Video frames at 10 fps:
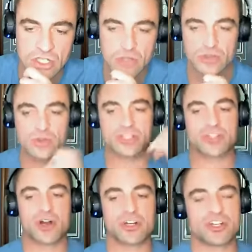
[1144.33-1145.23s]
Your North
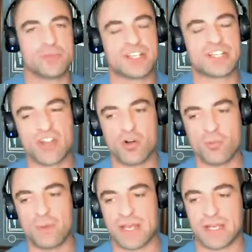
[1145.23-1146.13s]
Star should be
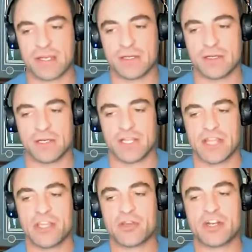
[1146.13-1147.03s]
so big
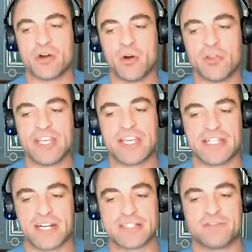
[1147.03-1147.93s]
that you can only
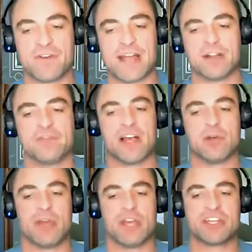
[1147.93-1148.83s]
conduct a final
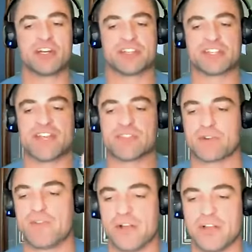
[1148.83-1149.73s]
evaluation on success or
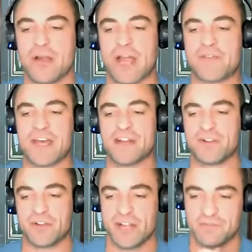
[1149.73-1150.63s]
failure at the end of
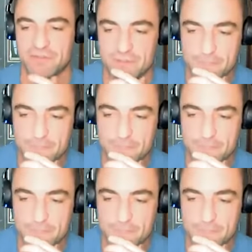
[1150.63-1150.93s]
your life.